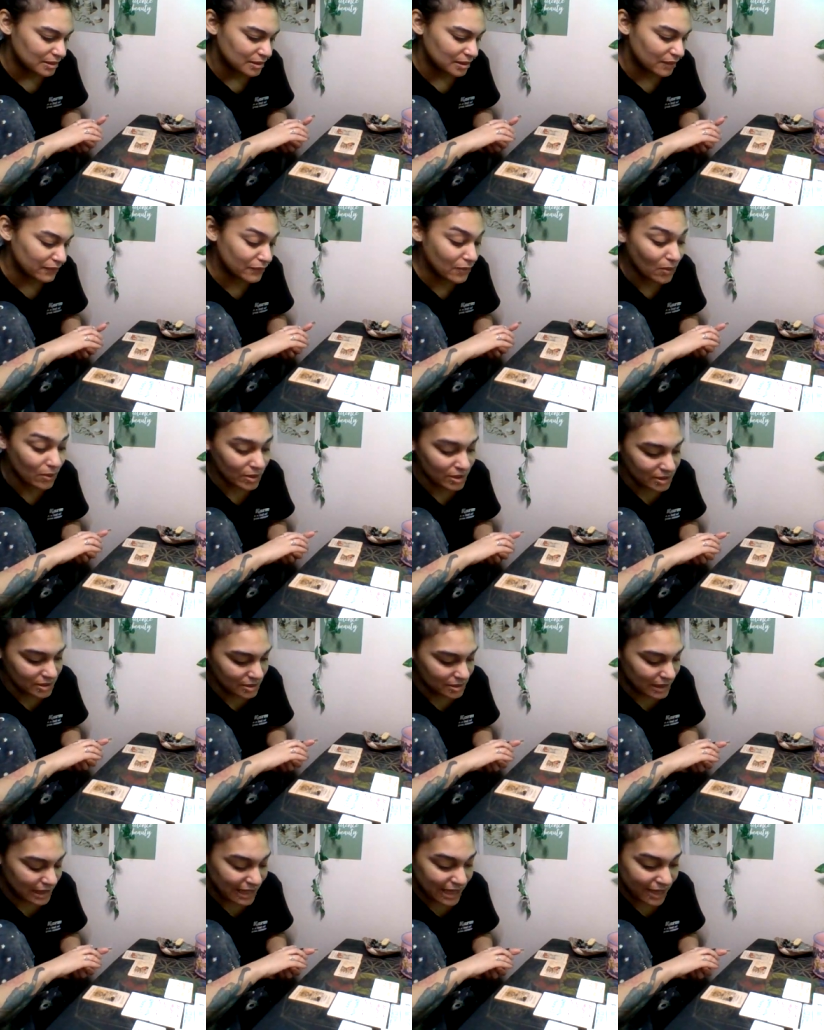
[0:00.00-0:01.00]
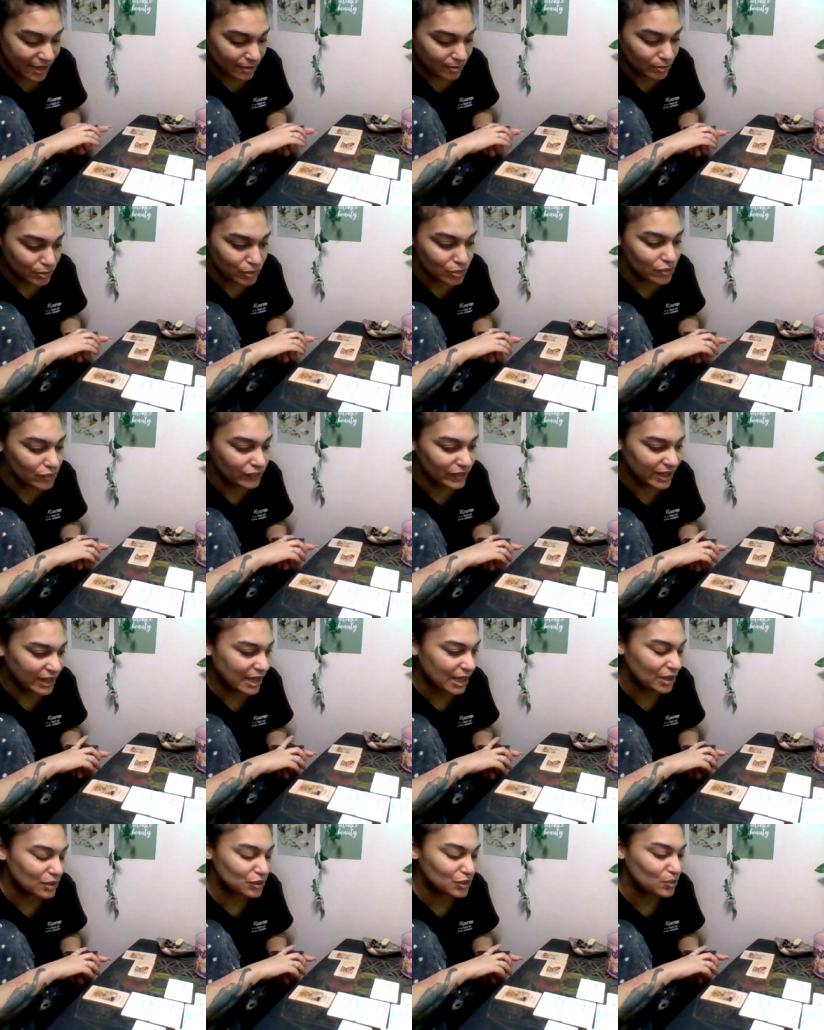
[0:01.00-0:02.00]
Of course, they can't move, they
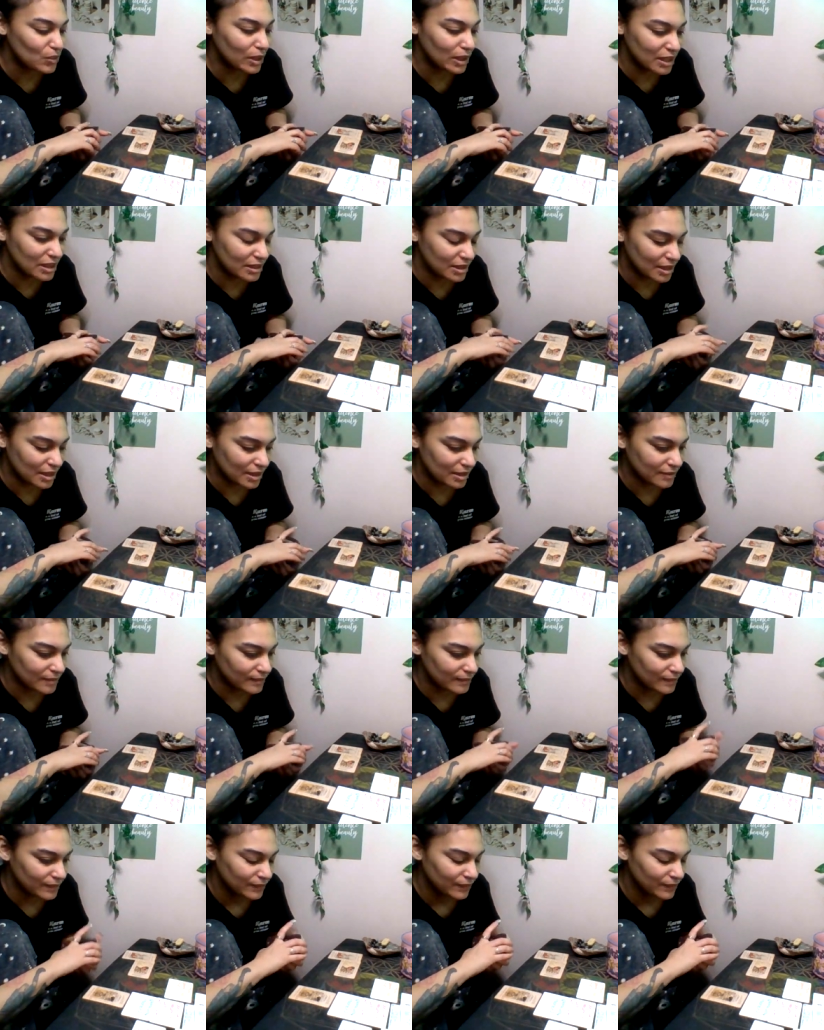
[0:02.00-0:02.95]
can't do anything.